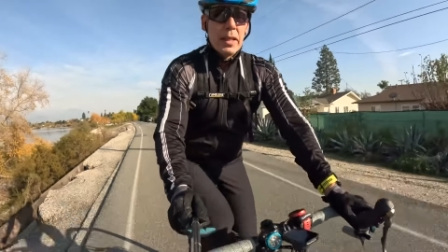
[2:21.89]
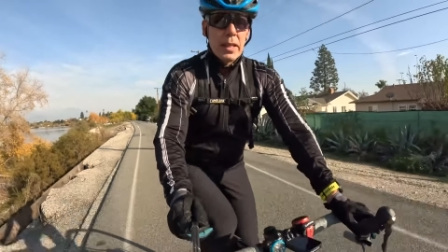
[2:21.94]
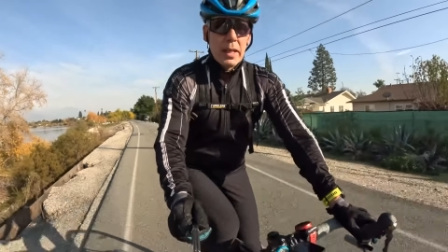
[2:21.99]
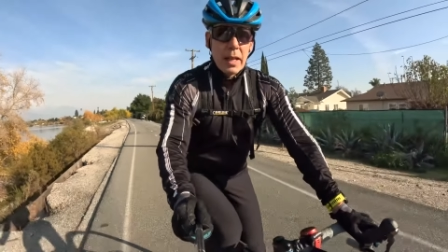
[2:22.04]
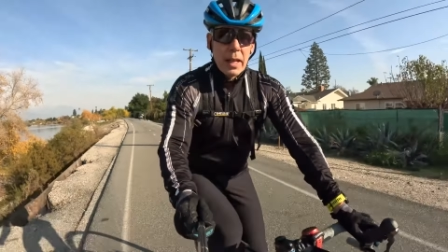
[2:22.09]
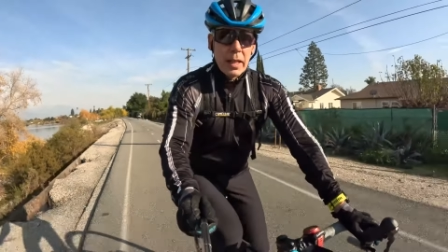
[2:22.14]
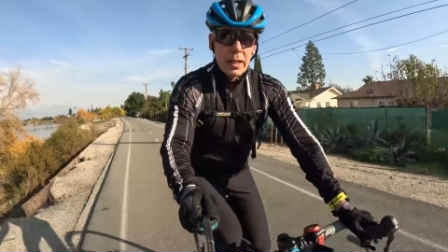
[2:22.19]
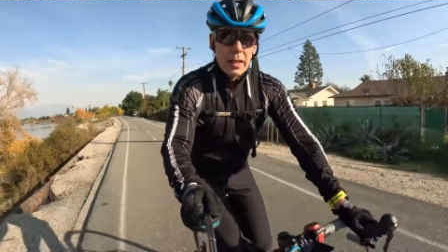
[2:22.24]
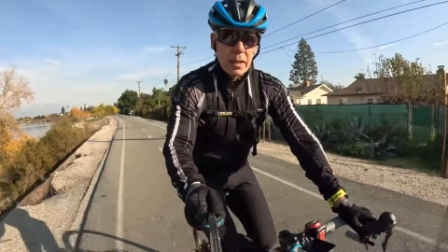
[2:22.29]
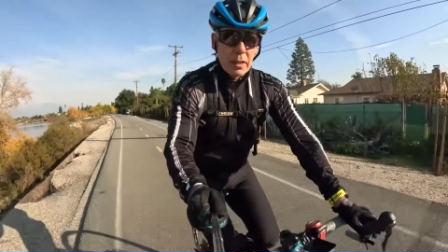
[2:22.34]

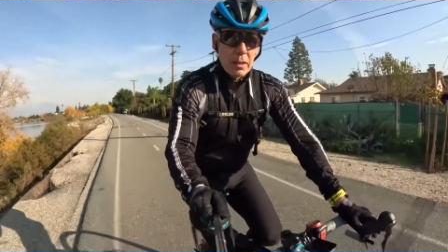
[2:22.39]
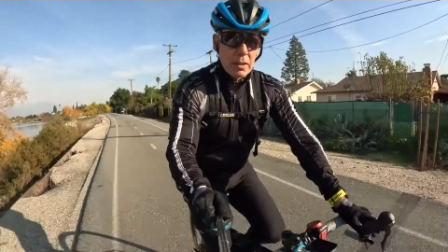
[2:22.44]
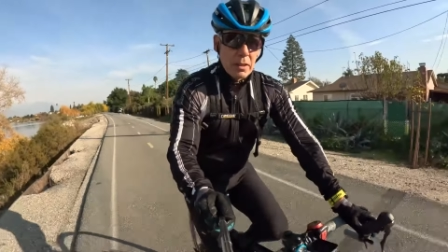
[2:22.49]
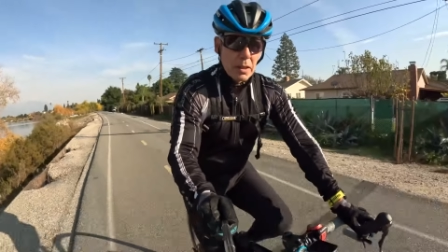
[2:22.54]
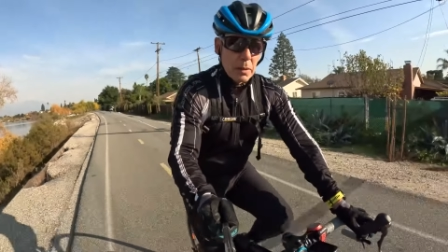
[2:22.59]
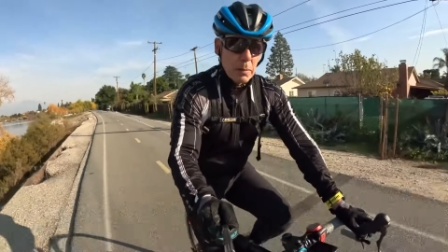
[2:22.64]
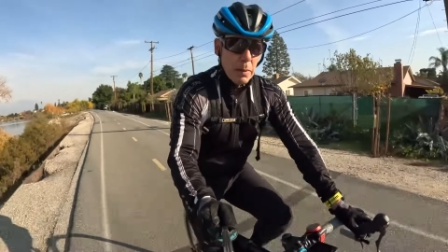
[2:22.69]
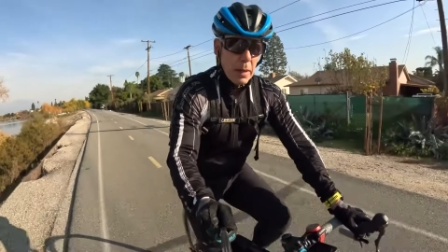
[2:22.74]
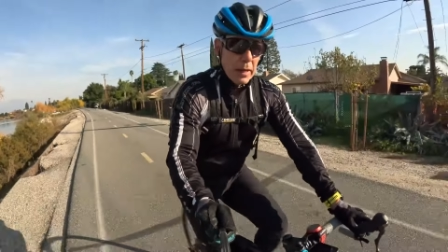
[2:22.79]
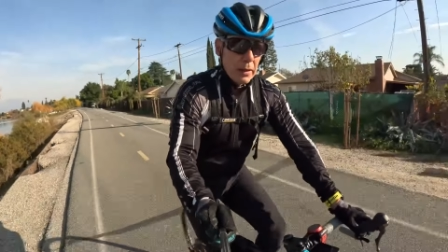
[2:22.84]
and here's
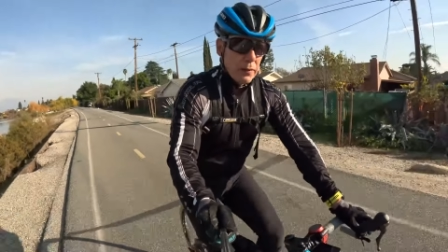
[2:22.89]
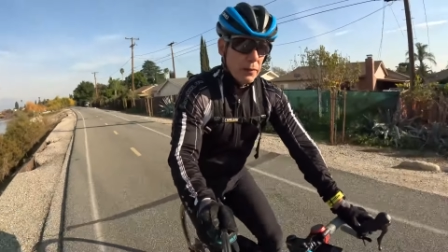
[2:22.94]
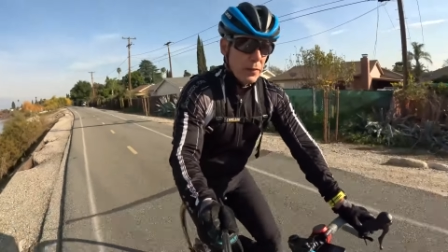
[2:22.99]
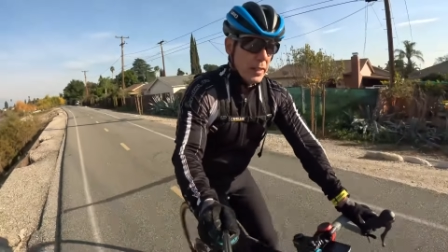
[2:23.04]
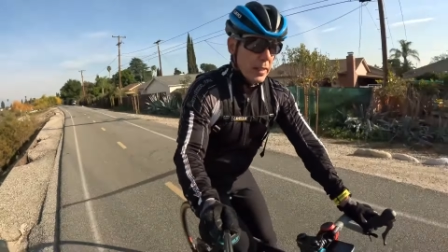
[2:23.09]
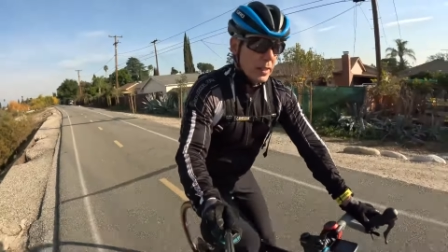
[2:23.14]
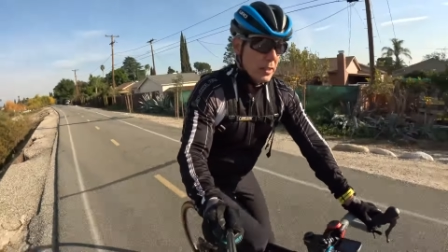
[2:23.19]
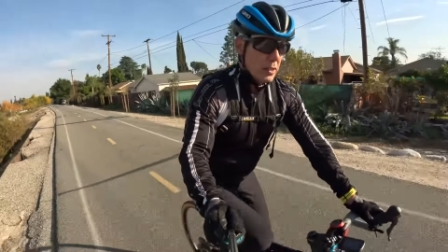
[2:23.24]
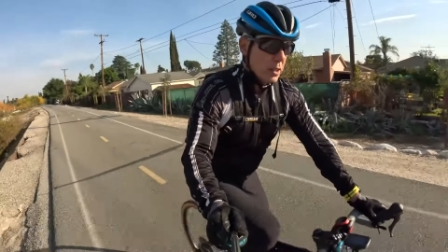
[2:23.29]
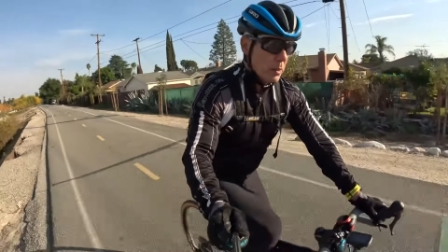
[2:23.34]
the bike
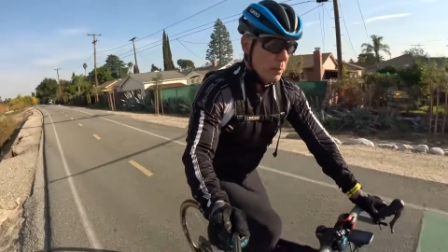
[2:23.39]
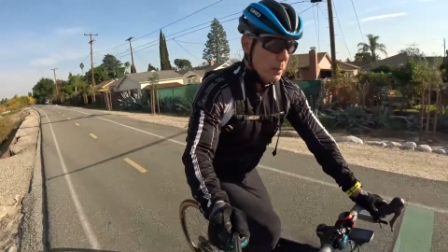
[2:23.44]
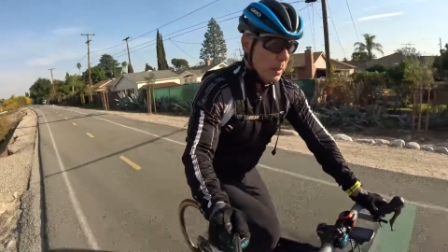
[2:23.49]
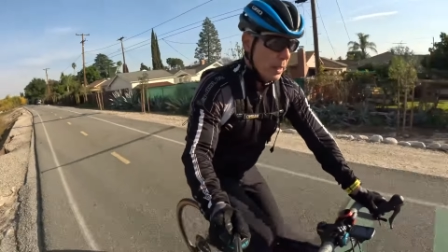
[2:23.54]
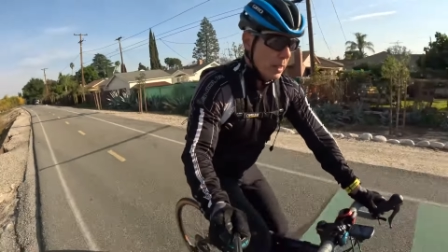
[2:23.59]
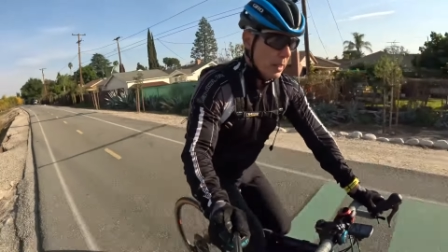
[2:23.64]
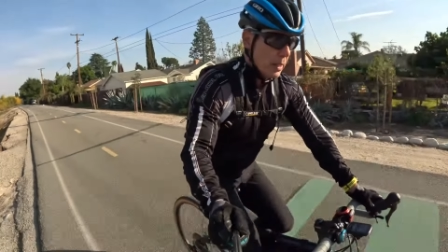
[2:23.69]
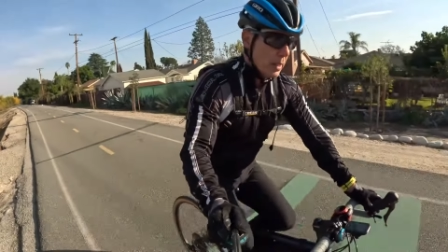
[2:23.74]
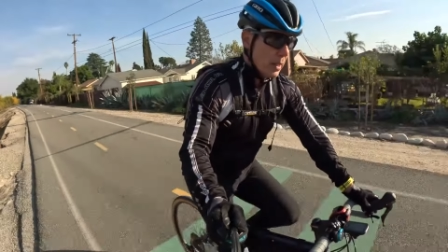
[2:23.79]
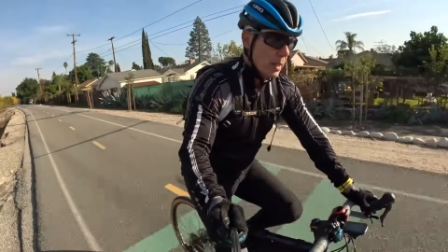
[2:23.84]
fitted to
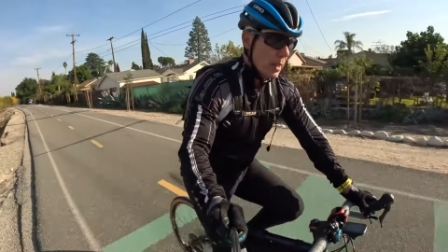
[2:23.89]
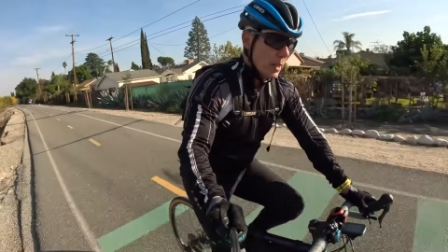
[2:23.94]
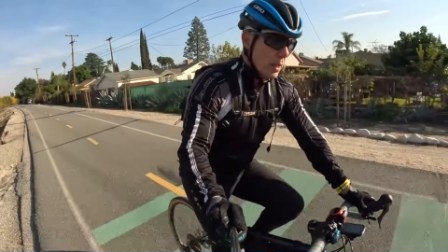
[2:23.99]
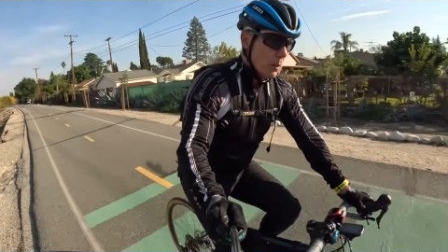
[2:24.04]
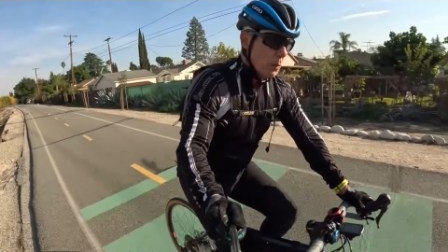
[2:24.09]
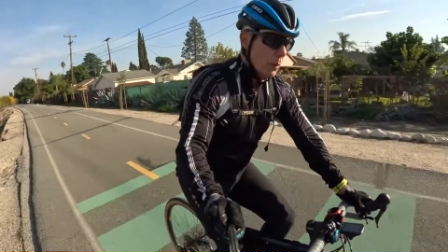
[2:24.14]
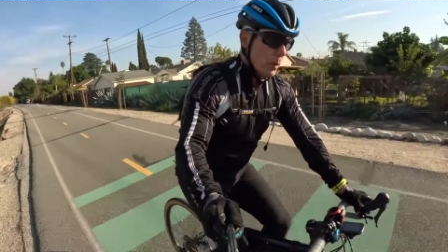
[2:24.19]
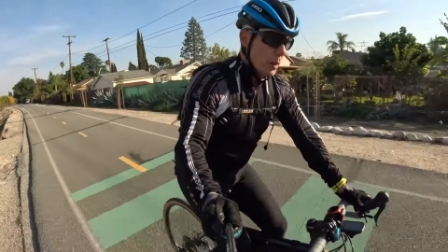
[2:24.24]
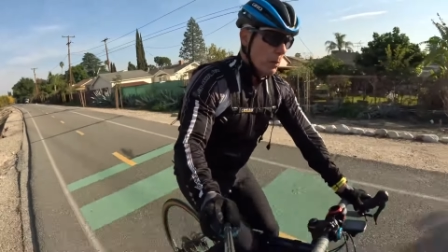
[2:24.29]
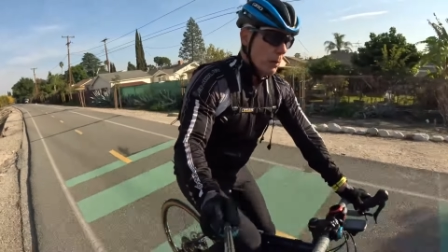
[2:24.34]
me
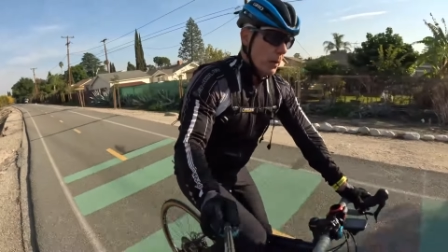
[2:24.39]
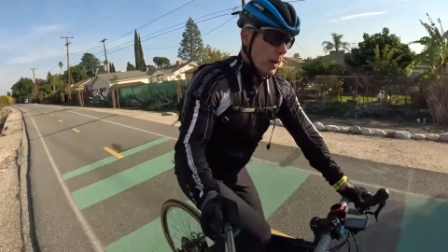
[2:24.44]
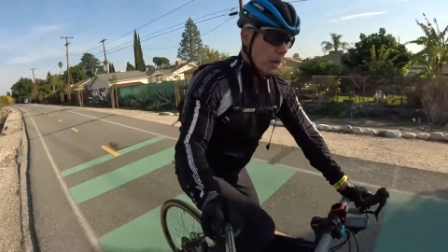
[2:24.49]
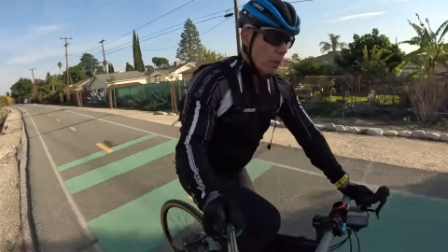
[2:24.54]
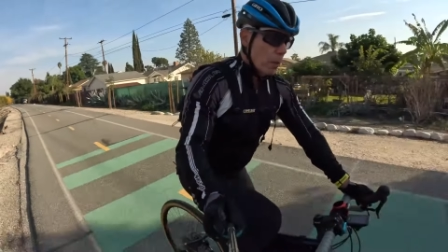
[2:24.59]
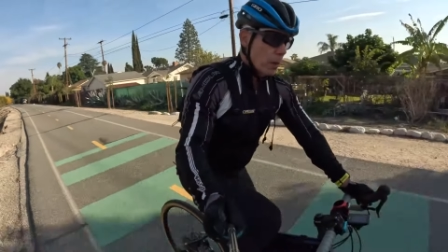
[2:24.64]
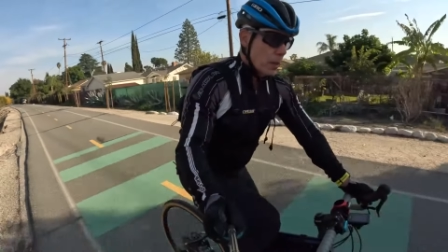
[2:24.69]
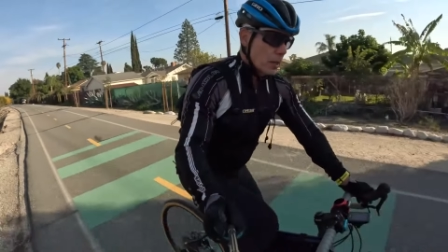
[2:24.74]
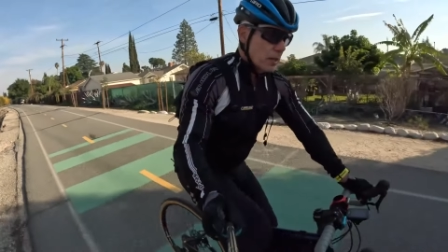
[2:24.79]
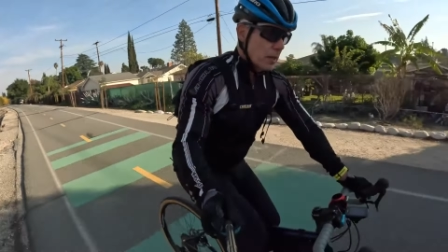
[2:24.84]
with my
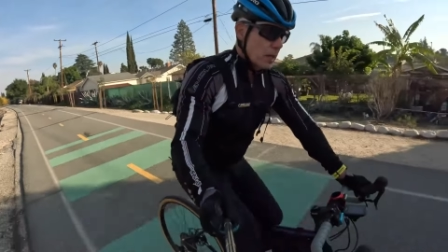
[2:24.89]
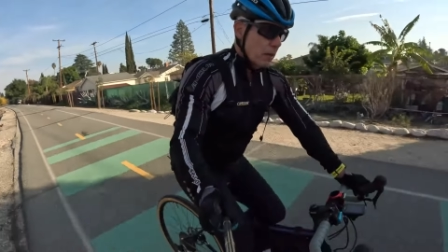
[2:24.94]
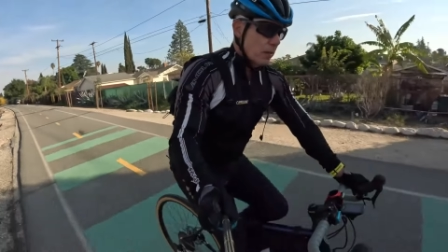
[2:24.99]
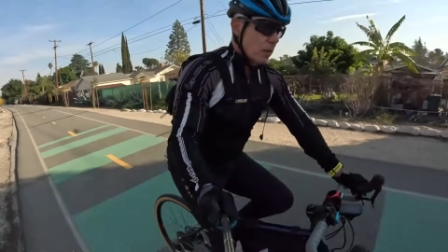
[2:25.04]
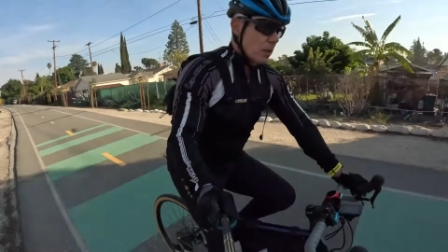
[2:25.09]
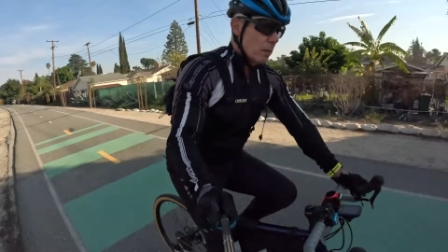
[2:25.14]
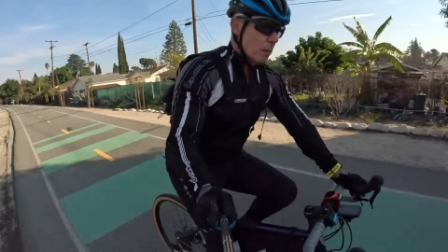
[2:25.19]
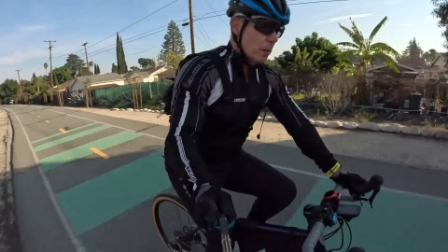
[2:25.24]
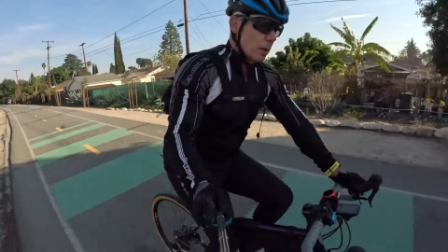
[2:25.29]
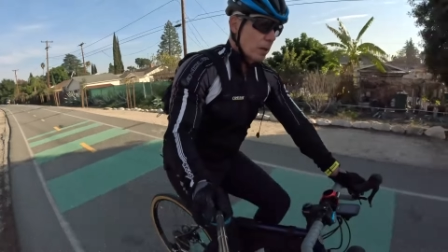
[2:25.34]

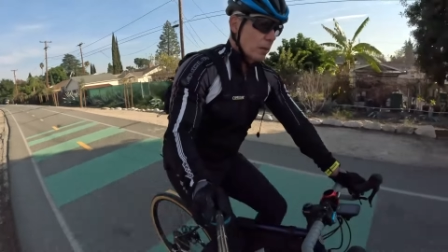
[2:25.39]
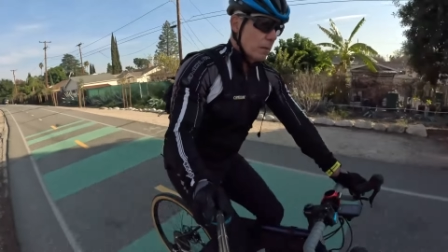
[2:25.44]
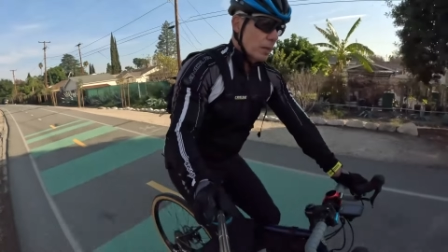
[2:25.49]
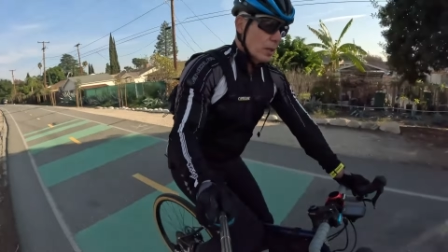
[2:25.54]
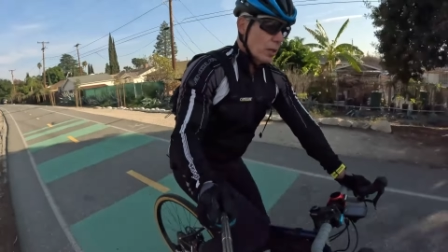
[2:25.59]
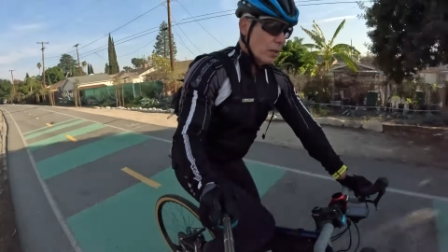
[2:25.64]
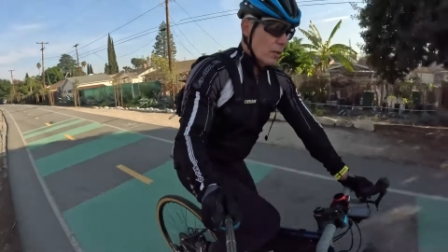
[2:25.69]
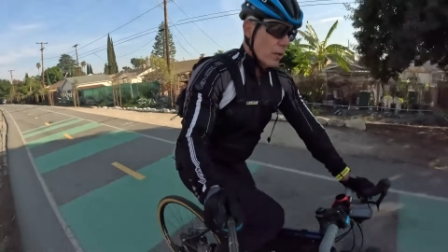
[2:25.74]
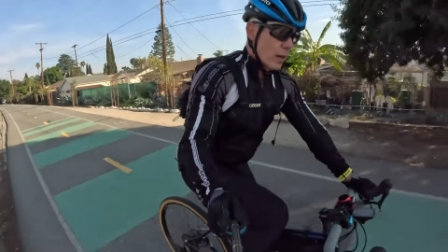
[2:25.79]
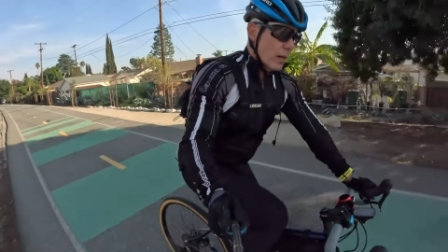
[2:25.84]
170
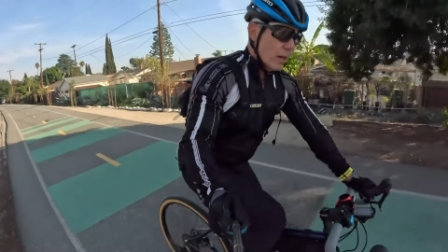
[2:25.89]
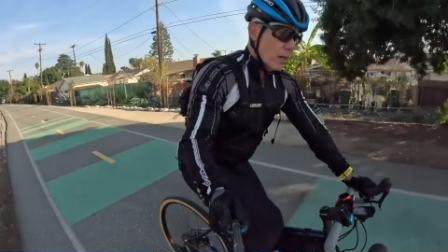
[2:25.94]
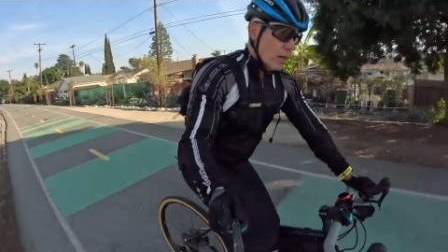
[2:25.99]
millimeter crank